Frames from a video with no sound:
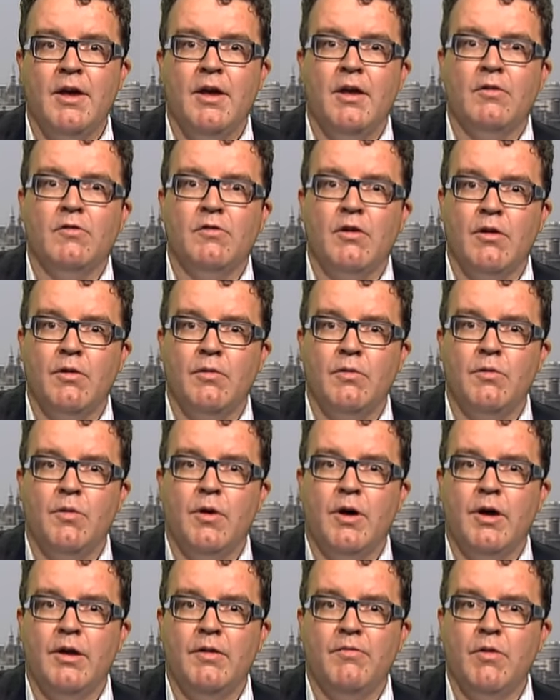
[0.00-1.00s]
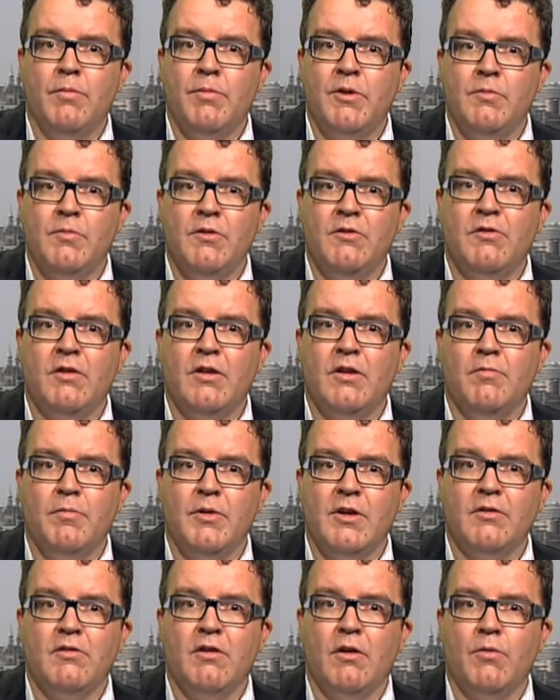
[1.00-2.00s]
So if the B B C have
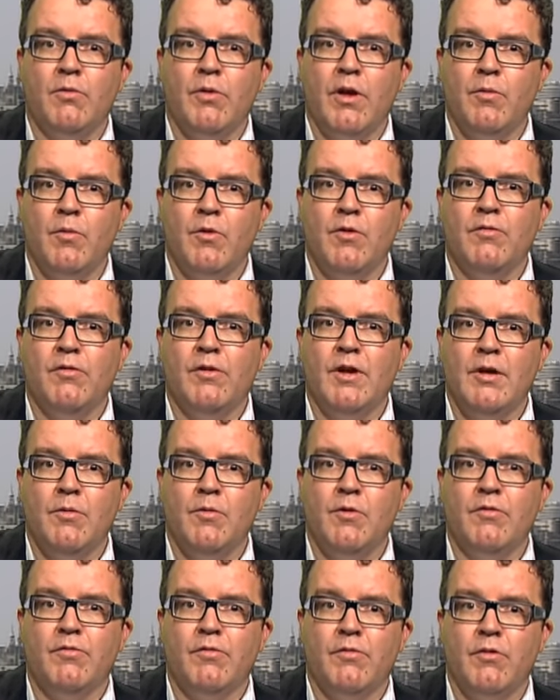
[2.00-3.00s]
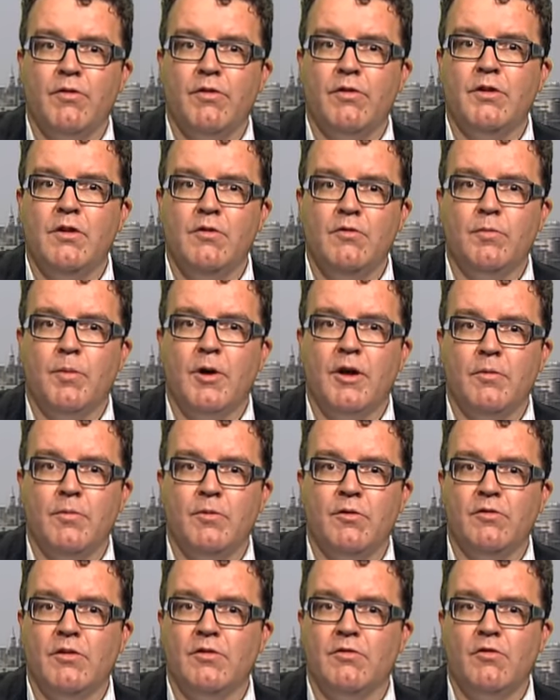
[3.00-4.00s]
been told they work, he worked for other
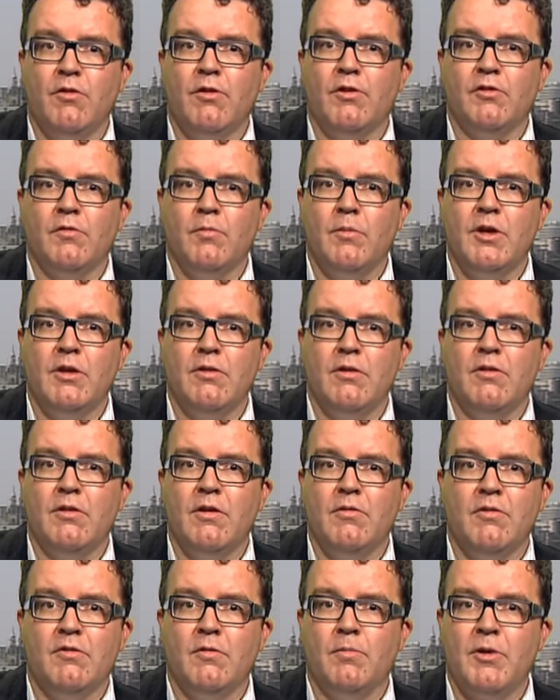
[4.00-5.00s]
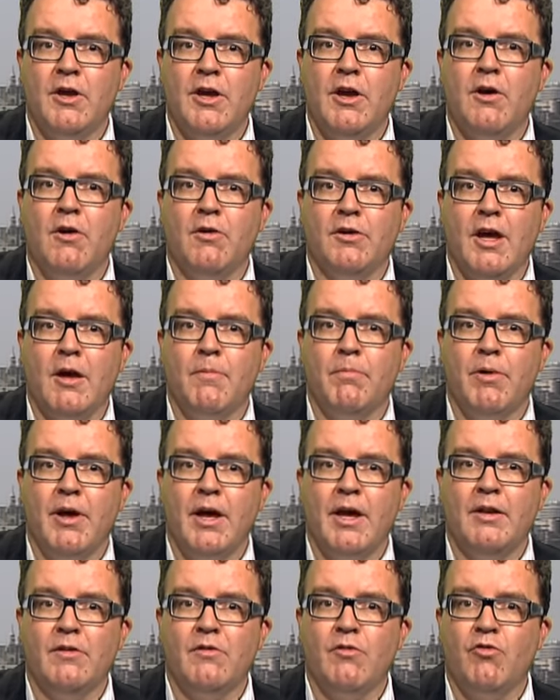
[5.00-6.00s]
newspapers, it strikes me that there is a P R
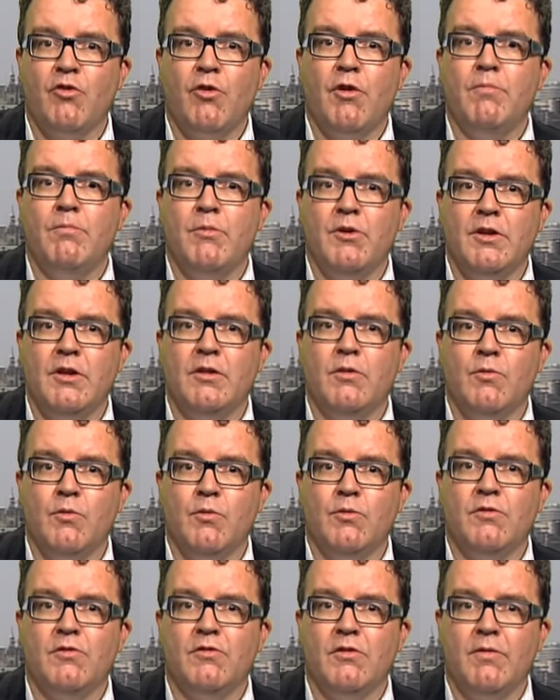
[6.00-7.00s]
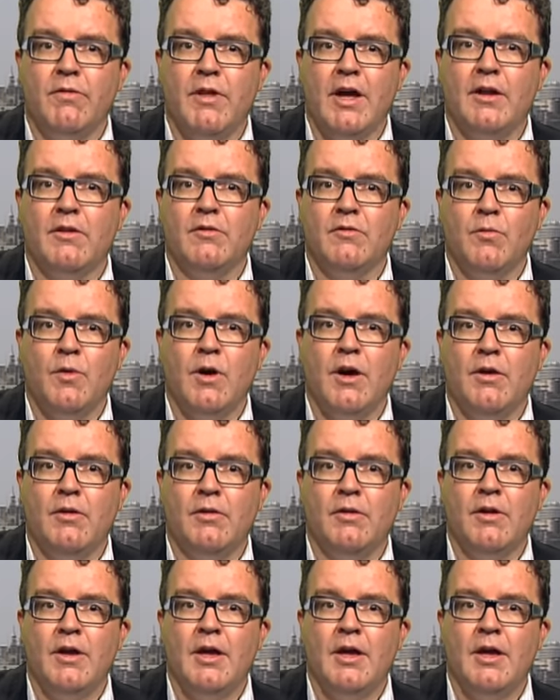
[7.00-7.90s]
campaign to try and muddy the waters on that as well.